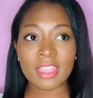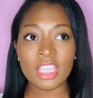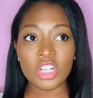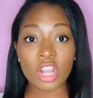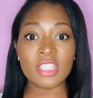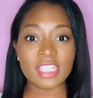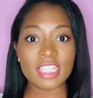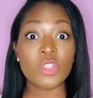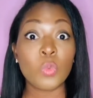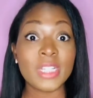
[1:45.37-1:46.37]

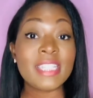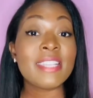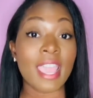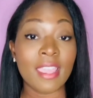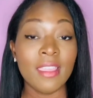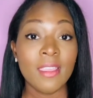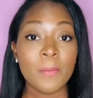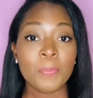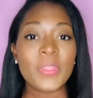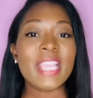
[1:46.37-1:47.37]
narcissist would say.
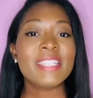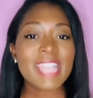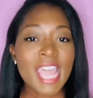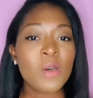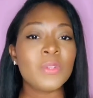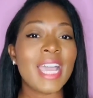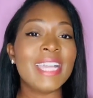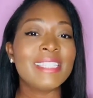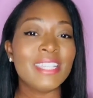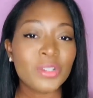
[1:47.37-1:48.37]
They sound
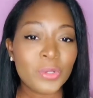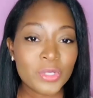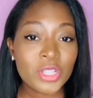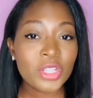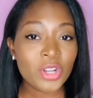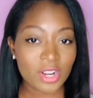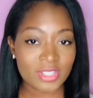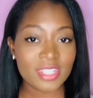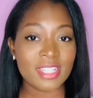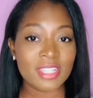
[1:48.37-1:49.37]
identical to the
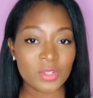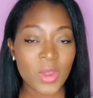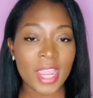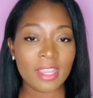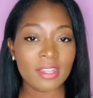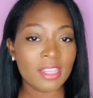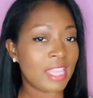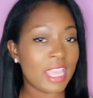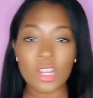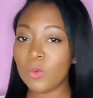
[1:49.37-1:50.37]
narcissist, right?
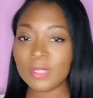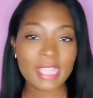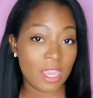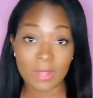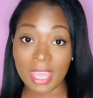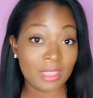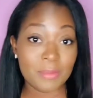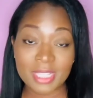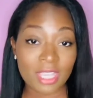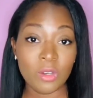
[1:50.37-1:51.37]
They don't sound like
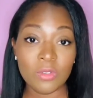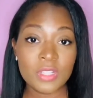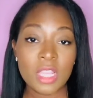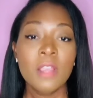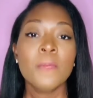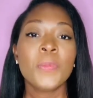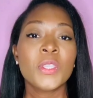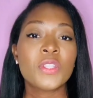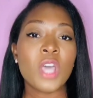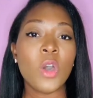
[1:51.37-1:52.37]
themselves.
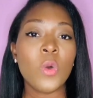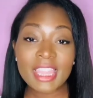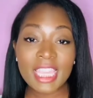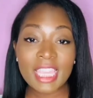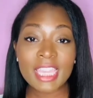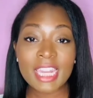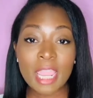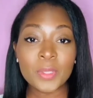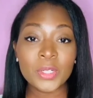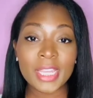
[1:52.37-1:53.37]
So the
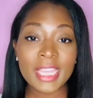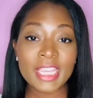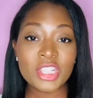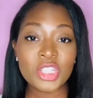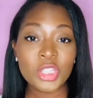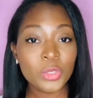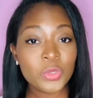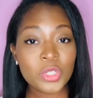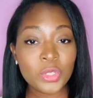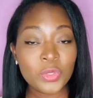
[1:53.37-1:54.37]
enabler is
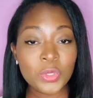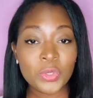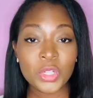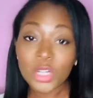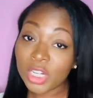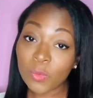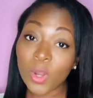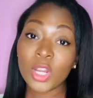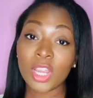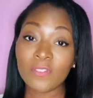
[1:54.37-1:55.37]
used to do the dirty
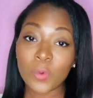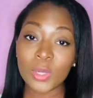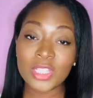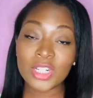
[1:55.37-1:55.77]
work for the